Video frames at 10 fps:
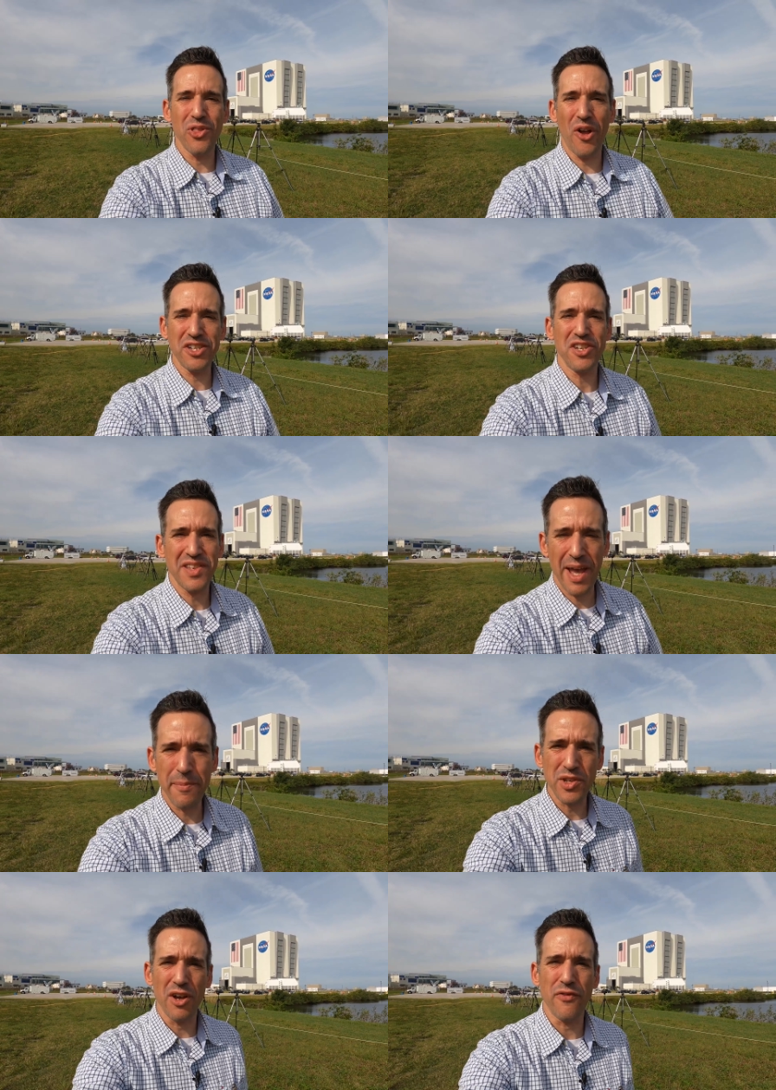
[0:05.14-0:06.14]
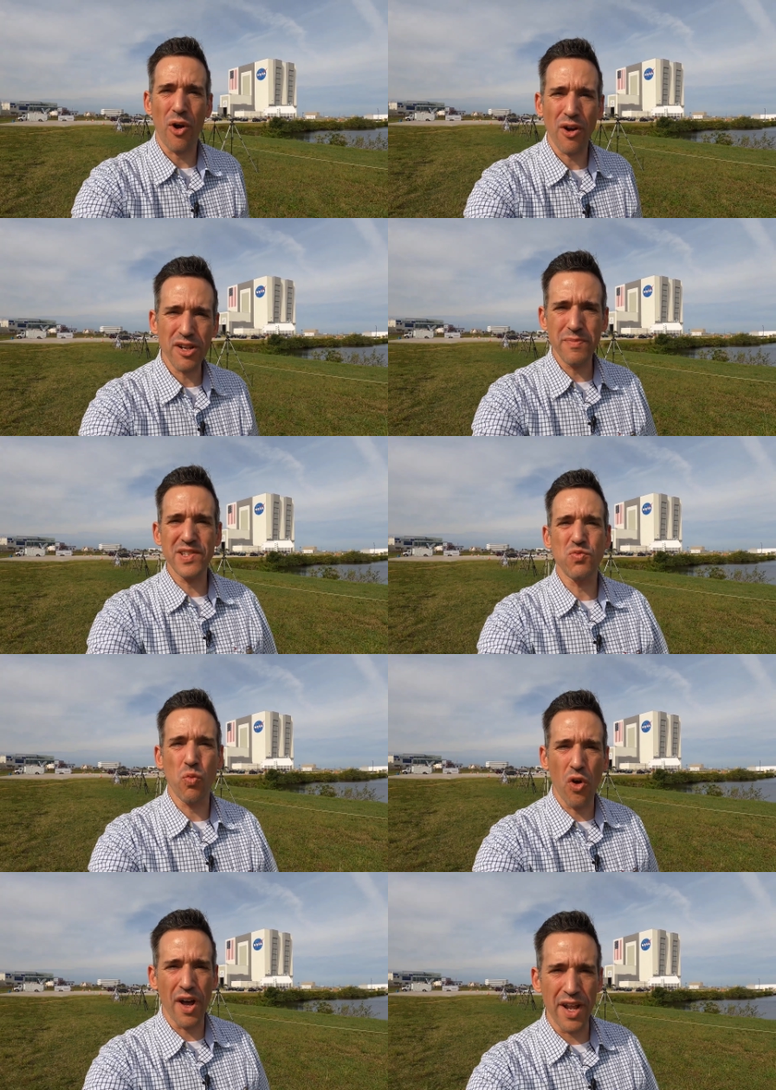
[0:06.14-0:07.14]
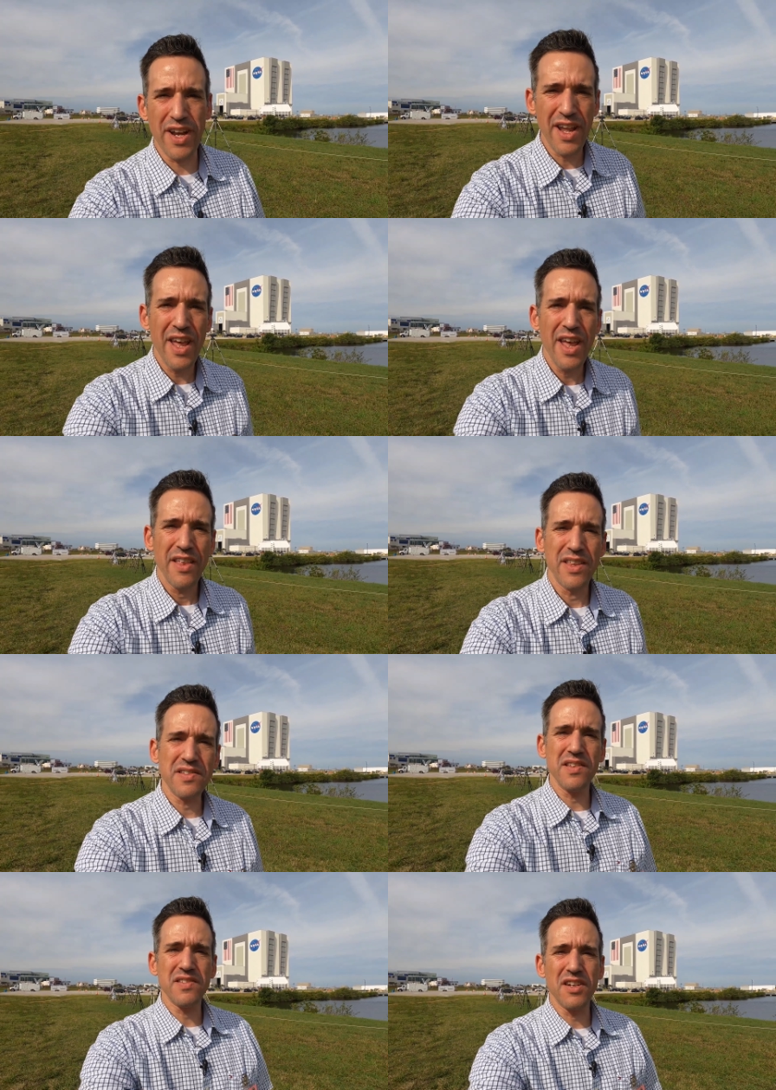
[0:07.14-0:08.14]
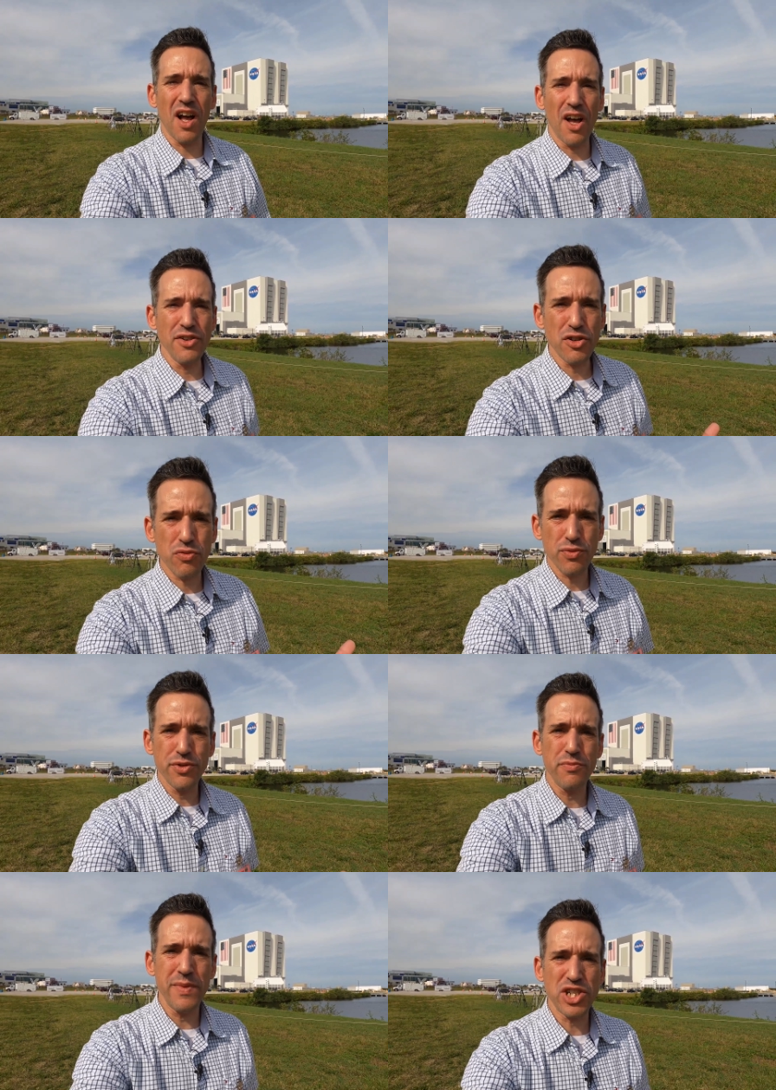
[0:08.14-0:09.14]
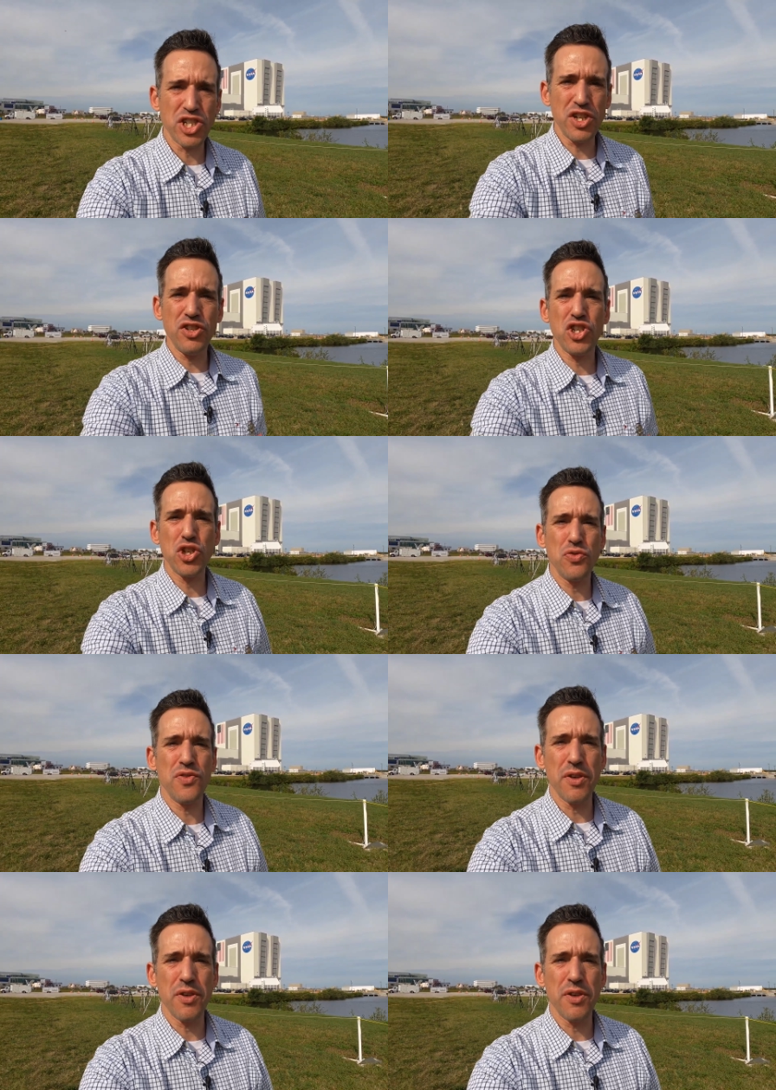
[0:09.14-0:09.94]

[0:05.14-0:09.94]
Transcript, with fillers: launch attempt of Artemis I. This is an uncrewed mission to